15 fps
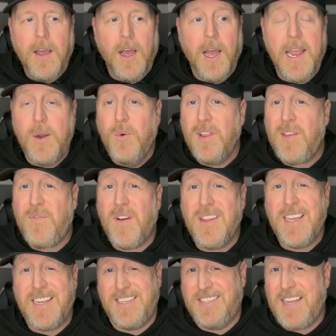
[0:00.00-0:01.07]
uh, it really
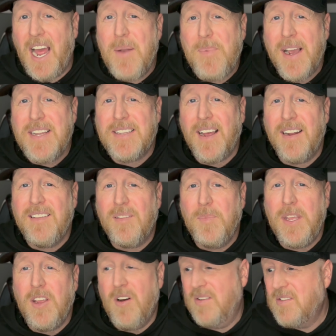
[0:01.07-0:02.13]
felt like a side by side to
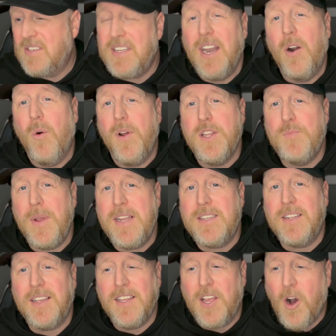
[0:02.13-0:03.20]
me on steroids,
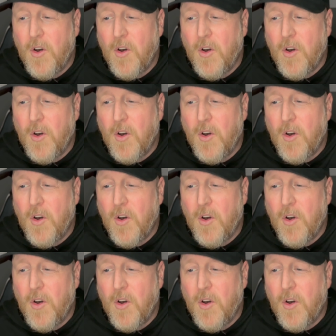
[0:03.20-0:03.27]
basically.